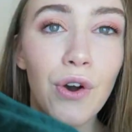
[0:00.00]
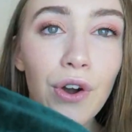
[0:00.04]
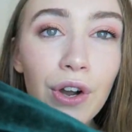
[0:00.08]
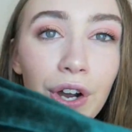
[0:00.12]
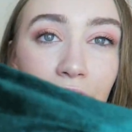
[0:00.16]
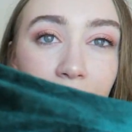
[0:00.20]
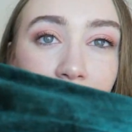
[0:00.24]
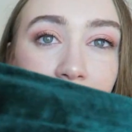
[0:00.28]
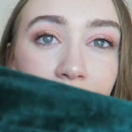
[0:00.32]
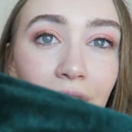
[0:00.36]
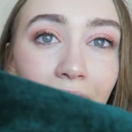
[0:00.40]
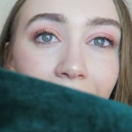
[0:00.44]
Not
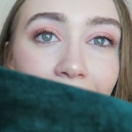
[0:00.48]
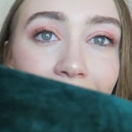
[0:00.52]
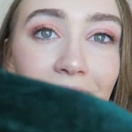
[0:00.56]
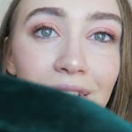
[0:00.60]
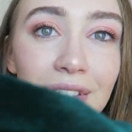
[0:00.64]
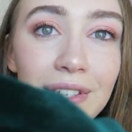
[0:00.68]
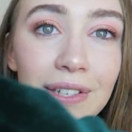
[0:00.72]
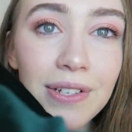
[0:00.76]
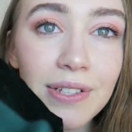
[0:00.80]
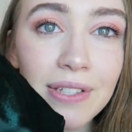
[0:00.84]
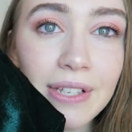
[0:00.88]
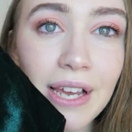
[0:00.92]
gonna lie,
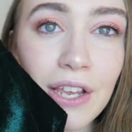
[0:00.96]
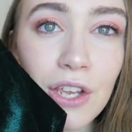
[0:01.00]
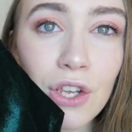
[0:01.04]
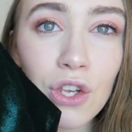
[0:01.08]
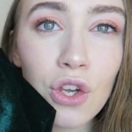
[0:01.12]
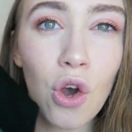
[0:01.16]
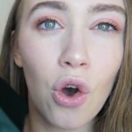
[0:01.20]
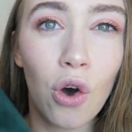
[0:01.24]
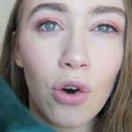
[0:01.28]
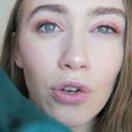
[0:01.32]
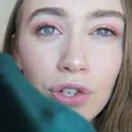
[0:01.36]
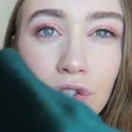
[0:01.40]
this looks like
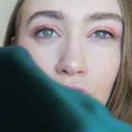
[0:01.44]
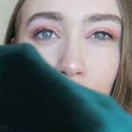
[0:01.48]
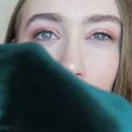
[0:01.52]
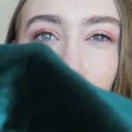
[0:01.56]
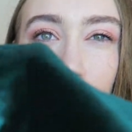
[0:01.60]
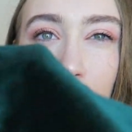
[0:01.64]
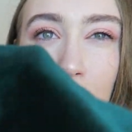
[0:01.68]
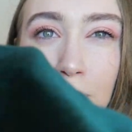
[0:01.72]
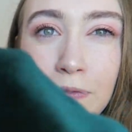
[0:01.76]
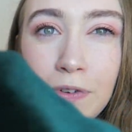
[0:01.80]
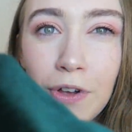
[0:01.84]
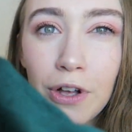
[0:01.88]

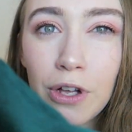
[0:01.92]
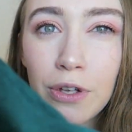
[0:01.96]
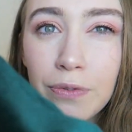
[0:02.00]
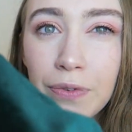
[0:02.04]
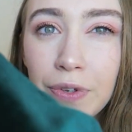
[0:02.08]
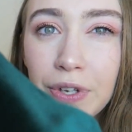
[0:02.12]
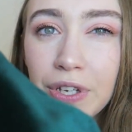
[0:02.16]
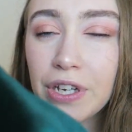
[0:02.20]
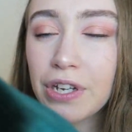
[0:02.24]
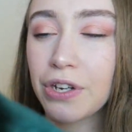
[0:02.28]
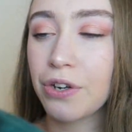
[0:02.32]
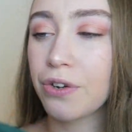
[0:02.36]
costume
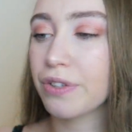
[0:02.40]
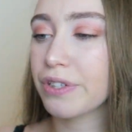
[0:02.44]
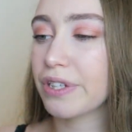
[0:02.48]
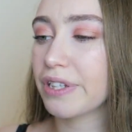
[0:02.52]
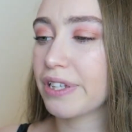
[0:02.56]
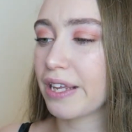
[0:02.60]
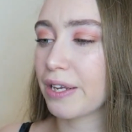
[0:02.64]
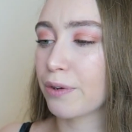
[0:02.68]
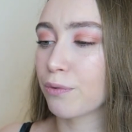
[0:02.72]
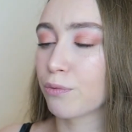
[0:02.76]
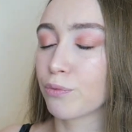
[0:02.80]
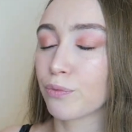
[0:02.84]
velvet, you know, that
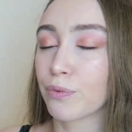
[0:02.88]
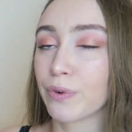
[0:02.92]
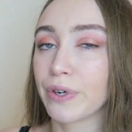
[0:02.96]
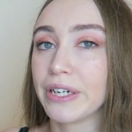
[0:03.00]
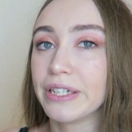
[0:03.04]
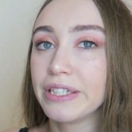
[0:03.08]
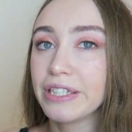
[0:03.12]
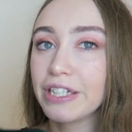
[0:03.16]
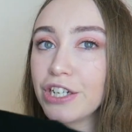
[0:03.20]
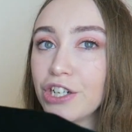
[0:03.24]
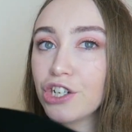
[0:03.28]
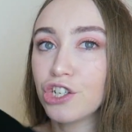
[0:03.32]
like
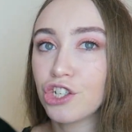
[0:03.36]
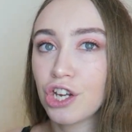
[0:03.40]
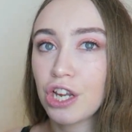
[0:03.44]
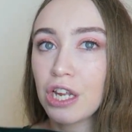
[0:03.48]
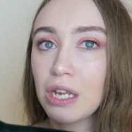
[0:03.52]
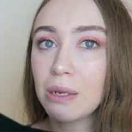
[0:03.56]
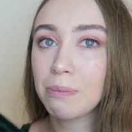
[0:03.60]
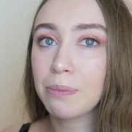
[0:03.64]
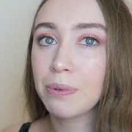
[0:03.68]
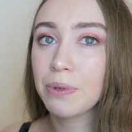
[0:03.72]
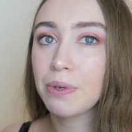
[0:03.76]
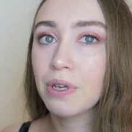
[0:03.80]
really
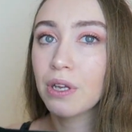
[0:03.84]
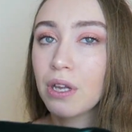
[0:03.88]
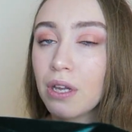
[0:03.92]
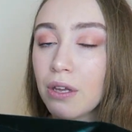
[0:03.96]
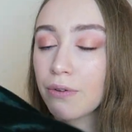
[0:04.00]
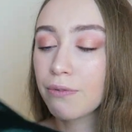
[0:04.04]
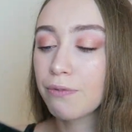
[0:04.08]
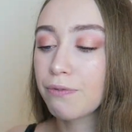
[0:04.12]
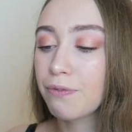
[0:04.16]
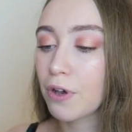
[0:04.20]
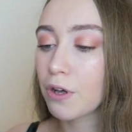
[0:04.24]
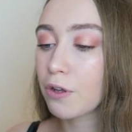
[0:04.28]
cheap
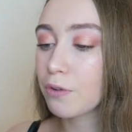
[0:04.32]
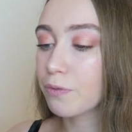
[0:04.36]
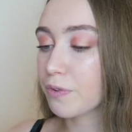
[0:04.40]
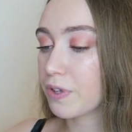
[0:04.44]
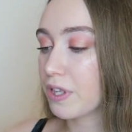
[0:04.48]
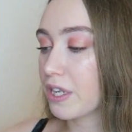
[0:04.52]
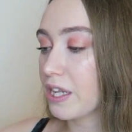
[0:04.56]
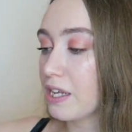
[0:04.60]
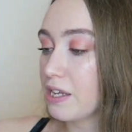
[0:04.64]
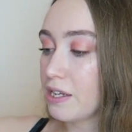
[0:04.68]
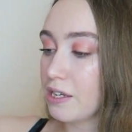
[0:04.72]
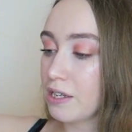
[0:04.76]

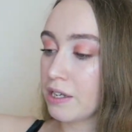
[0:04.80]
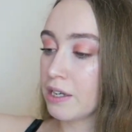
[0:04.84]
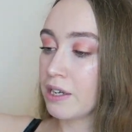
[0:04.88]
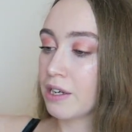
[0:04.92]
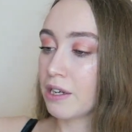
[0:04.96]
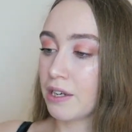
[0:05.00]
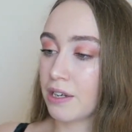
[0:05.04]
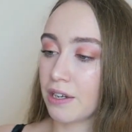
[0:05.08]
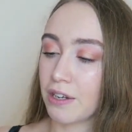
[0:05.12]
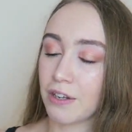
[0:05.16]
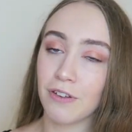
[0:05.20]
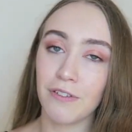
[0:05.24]
velvety
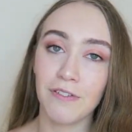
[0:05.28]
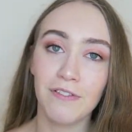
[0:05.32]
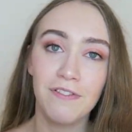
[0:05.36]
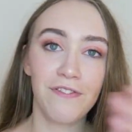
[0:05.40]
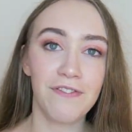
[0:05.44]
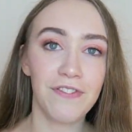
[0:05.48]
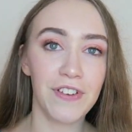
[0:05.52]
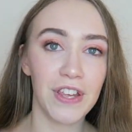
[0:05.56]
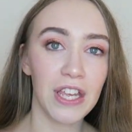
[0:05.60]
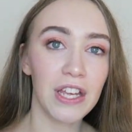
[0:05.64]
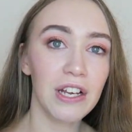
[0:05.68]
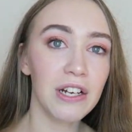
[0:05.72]

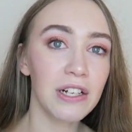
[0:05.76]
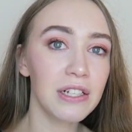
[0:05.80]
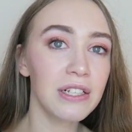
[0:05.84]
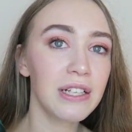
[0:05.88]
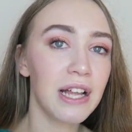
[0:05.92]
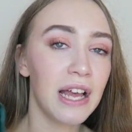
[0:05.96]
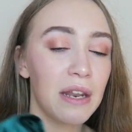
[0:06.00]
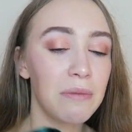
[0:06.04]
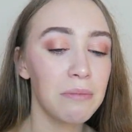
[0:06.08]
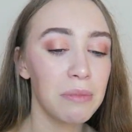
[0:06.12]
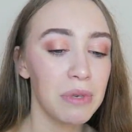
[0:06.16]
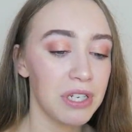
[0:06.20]
feel
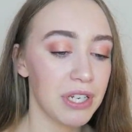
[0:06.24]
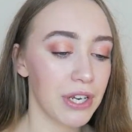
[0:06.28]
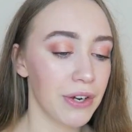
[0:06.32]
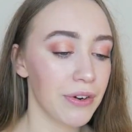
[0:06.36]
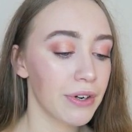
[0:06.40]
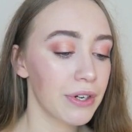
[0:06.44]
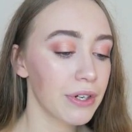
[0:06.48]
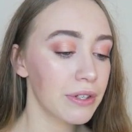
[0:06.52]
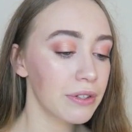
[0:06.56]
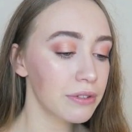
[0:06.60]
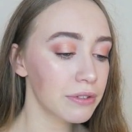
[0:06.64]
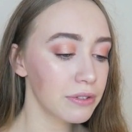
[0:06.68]
and
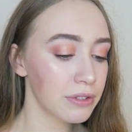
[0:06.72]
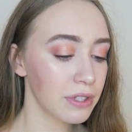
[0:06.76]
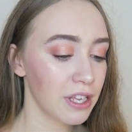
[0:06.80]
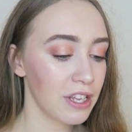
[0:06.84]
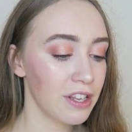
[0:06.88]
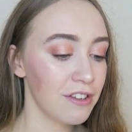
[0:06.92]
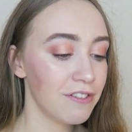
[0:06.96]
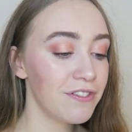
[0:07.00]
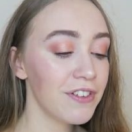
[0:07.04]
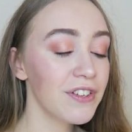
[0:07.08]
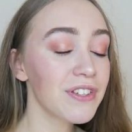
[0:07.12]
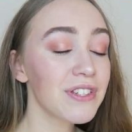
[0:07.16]
material.
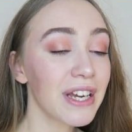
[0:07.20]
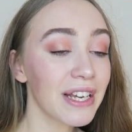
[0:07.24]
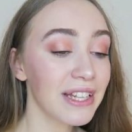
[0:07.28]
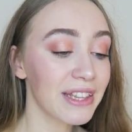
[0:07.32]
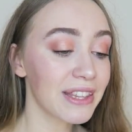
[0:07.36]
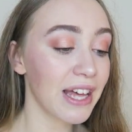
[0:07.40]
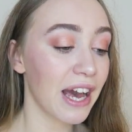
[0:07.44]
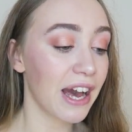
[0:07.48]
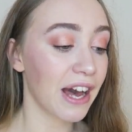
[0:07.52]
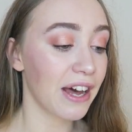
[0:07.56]
Feels like